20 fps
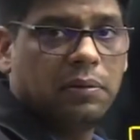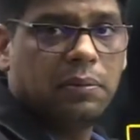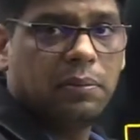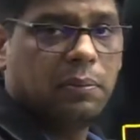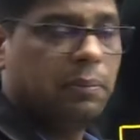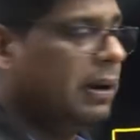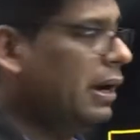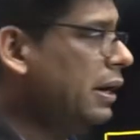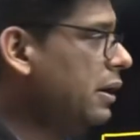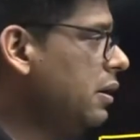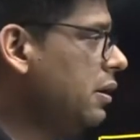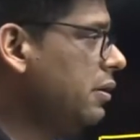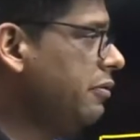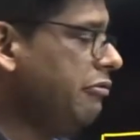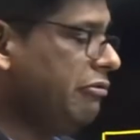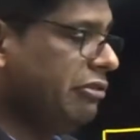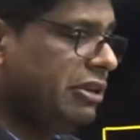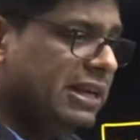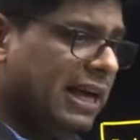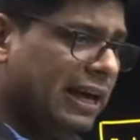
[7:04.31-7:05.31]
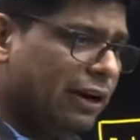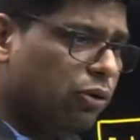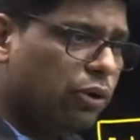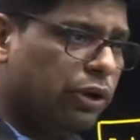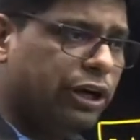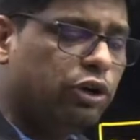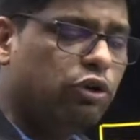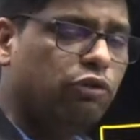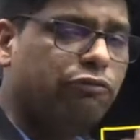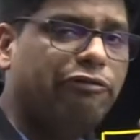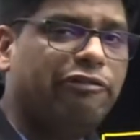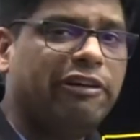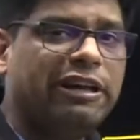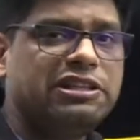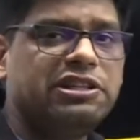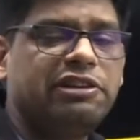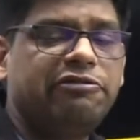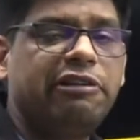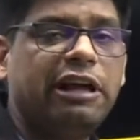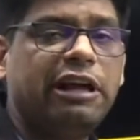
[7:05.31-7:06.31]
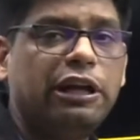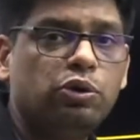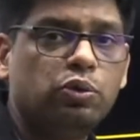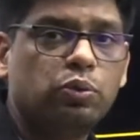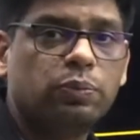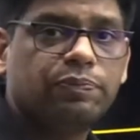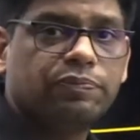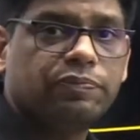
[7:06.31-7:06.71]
But we are going to fetch a value.